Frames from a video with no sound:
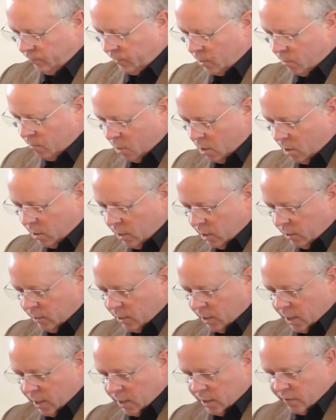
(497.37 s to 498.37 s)
marking
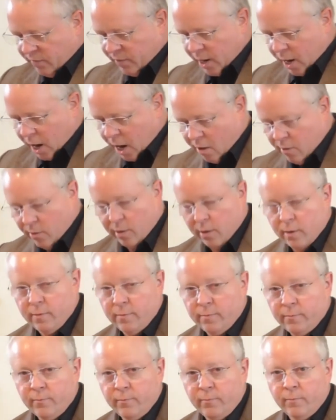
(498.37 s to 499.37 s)
the end of an era
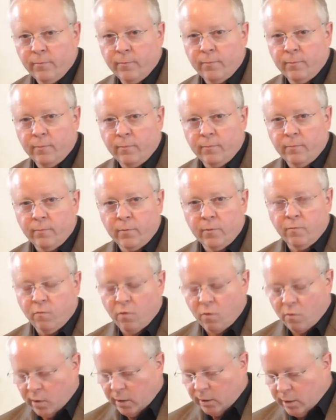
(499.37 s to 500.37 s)

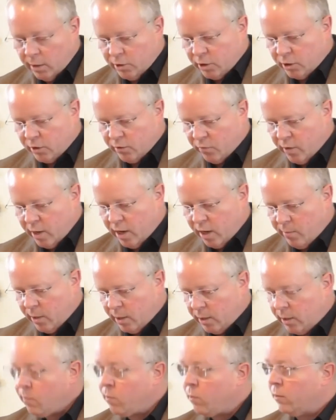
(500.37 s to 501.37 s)
for religious freedom
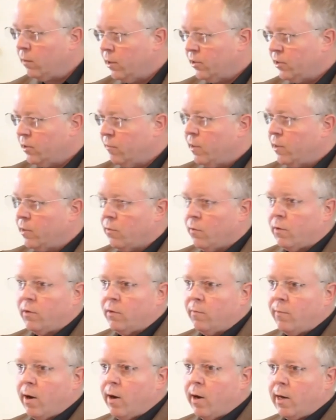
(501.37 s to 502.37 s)
and liberalism in North
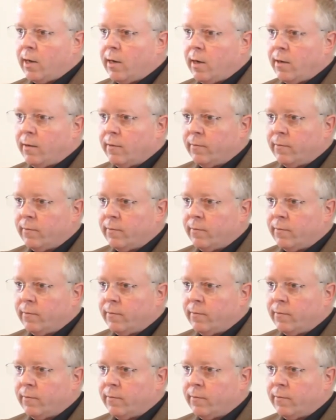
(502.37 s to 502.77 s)
America.